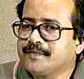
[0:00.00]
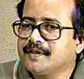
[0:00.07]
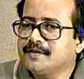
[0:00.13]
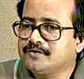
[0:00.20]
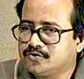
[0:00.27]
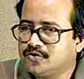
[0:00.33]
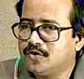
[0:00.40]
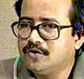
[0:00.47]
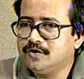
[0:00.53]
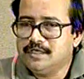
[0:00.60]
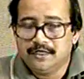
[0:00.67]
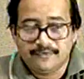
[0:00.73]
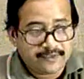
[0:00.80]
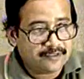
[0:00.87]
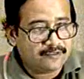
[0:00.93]
So
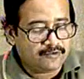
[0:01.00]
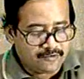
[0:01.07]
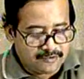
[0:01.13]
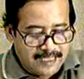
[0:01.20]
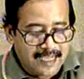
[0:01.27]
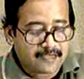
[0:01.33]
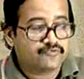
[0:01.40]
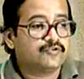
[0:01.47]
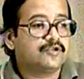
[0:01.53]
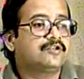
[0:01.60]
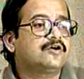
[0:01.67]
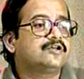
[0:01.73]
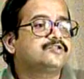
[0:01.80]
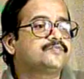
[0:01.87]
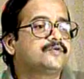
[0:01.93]
even though the actual
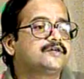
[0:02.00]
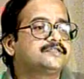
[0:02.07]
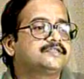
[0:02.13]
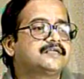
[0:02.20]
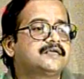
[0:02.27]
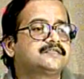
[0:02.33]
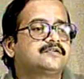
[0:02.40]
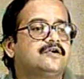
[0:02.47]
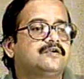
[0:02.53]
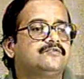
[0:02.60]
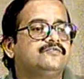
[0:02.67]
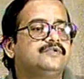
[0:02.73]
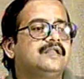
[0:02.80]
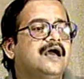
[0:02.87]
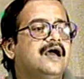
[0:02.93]
noise process
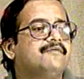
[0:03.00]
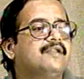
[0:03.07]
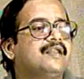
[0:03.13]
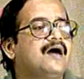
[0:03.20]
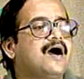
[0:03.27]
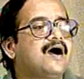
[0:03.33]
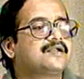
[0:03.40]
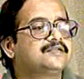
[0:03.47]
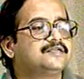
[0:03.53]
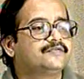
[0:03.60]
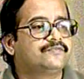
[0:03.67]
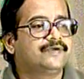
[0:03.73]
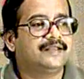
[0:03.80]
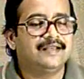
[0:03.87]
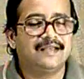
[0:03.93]
will have a
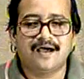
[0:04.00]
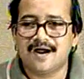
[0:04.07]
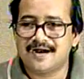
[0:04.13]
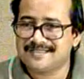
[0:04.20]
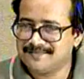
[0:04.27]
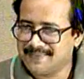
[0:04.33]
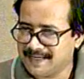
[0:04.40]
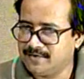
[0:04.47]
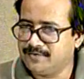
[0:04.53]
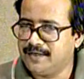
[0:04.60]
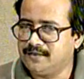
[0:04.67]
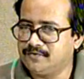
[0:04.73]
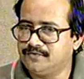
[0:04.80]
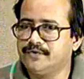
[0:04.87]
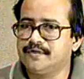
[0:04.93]
very large bandwidth,
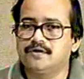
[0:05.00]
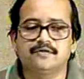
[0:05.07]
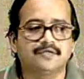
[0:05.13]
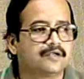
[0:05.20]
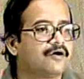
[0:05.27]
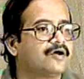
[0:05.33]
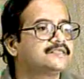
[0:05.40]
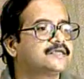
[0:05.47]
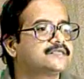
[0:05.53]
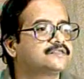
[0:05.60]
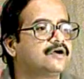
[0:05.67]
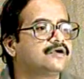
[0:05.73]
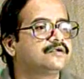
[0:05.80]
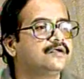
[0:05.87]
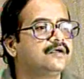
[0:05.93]
we know the noise has
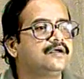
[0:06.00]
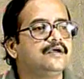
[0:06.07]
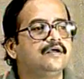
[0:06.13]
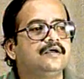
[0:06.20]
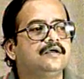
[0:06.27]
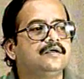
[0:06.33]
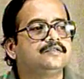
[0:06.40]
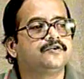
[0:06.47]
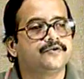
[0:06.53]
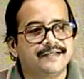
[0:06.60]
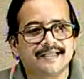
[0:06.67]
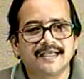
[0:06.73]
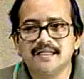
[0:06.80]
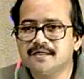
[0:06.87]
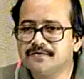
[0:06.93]
got
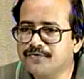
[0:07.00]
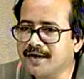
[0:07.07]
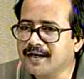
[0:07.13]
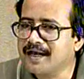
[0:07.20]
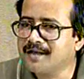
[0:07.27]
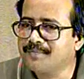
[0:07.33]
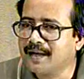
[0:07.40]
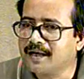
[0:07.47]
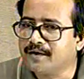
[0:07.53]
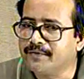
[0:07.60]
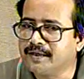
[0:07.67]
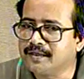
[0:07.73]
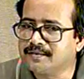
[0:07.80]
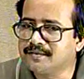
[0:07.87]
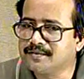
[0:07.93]
theoretically infinite bandwidth,
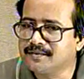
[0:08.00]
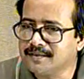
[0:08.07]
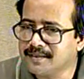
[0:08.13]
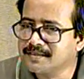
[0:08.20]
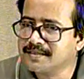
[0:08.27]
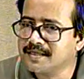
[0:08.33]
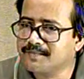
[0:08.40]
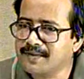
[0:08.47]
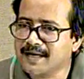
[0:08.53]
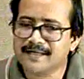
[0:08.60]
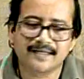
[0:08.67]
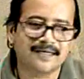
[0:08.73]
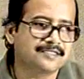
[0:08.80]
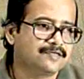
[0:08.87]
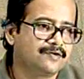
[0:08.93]
isn't it?
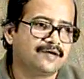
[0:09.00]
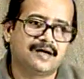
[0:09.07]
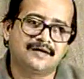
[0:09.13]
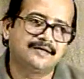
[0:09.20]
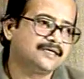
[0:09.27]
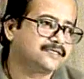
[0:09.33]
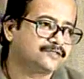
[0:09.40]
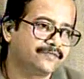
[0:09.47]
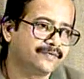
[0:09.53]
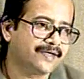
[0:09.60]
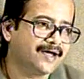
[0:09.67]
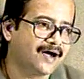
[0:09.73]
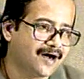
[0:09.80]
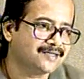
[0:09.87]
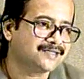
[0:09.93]
Practically several hundreds of
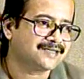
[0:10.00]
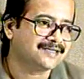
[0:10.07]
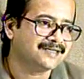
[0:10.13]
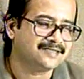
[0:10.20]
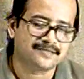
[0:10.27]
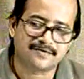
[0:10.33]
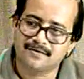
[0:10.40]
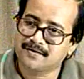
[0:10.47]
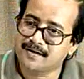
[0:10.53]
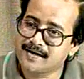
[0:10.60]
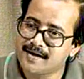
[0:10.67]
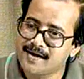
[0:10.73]
gigahertz at least, okay.